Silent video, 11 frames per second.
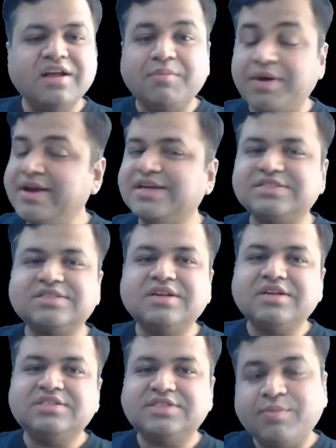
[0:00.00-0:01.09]
But yes,
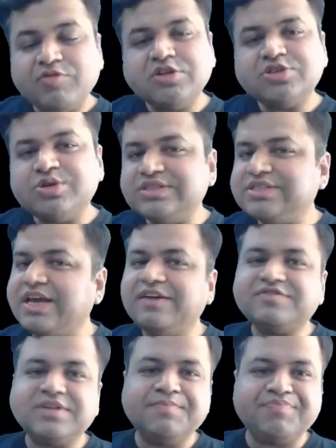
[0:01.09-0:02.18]
some of the students gave
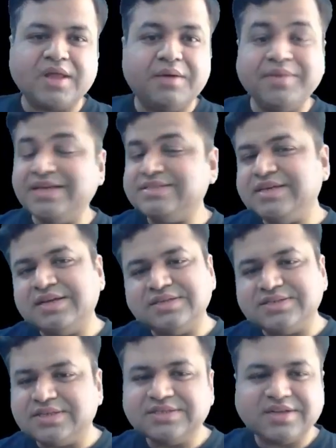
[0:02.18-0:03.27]
some amazing
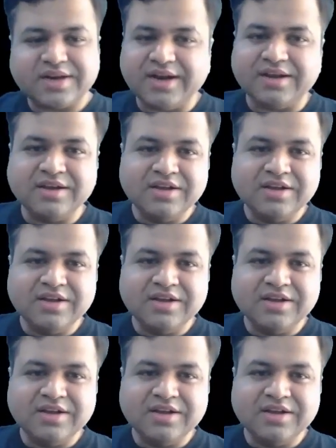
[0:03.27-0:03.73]
answers, right?